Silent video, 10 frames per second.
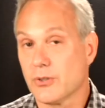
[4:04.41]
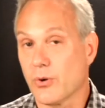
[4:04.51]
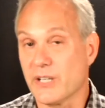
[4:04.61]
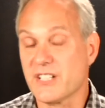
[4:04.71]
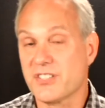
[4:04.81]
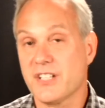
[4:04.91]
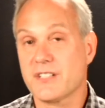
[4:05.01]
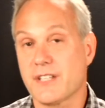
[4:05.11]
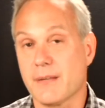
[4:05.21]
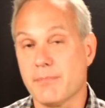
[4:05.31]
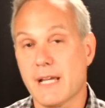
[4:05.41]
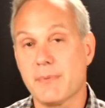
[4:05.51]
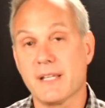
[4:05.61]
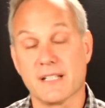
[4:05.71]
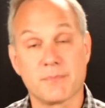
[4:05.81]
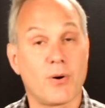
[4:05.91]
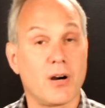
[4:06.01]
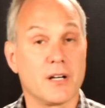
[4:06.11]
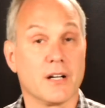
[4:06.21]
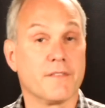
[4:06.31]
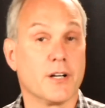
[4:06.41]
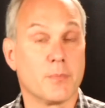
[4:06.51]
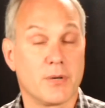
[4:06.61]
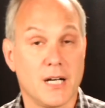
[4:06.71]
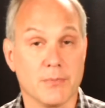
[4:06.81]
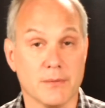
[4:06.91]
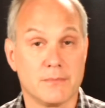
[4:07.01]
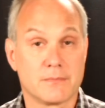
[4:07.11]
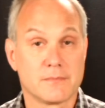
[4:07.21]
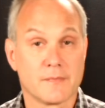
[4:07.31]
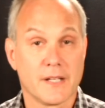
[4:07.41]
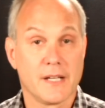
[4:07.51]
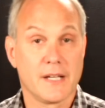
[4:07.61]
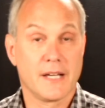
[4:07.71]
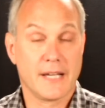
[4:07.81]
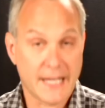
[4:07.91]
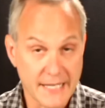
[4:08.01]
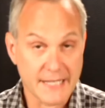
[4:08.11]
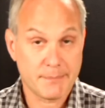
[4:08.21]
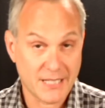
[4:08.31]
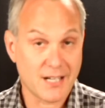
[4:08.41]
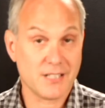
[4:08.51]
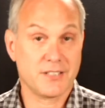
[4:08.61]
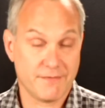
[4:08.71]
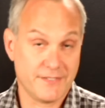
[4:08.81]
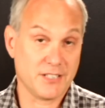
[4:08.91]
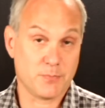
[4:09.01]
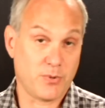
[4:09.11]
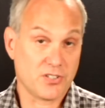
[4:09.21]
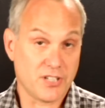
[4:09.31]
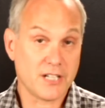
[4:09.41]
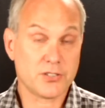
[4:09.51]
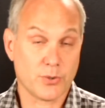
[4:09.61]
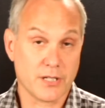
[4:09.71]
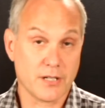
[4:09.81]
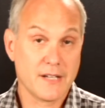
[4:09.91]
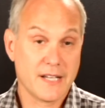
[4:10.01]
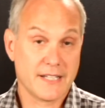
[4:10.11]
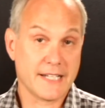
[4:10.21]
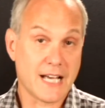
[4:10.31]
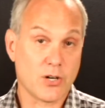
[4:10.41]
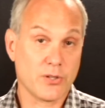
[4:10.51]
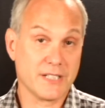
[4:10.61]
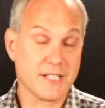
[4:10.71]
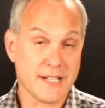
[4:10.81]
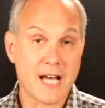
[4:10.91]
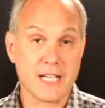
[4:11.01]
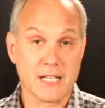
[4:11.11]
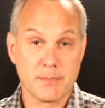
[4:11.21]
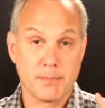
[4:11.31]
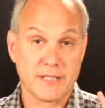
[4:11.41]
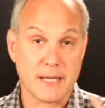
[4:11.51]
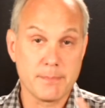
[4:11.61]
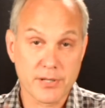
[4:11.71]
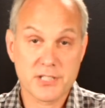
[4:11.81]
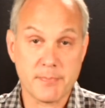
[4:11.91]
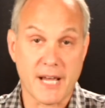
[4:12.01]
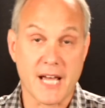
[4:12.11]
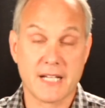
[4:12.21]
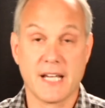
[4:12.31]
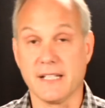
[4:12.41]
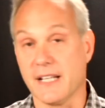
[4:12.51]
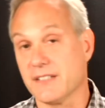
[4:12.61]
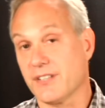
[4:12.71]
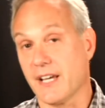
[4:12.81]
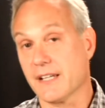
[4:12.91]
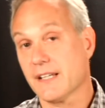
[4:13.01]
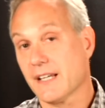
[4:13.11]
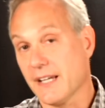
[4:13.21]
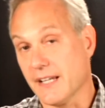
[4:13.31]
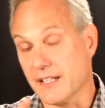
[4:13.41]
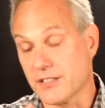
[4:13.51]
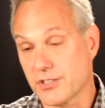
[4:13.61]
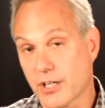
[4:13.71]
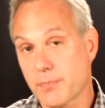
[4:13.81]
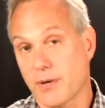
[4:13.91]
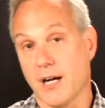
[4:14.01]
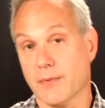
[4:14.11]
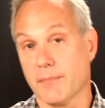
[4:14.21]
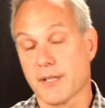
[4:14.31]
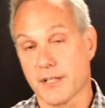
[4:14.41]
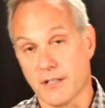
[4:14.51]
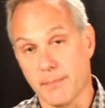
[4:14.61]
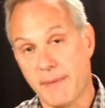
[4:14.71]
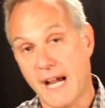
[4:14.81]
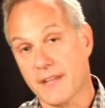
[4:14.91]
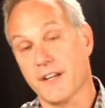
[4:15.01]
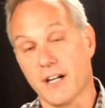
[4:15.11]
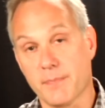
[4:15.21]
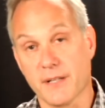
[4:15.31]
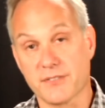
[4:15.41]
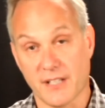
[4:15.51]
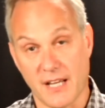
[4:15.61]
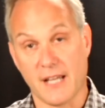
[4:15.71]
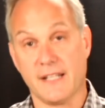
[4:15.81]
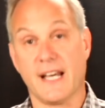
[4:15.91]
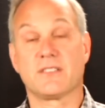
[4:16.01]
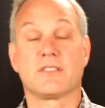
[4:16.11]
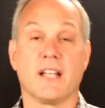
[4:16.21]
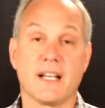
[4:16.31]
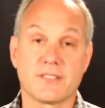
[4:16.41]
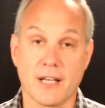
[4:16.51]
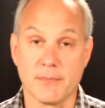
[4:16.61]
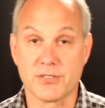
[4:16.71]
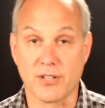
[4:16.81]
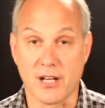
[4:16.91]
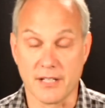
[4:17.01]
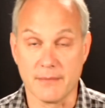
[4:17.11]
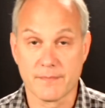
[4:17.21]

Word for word: or insist that maybe it's part of their problem. And because of this personality disorder, they not only deny it, but they push back and they say, it is your problem. You're a bad therapist. And that's the last time you saw them.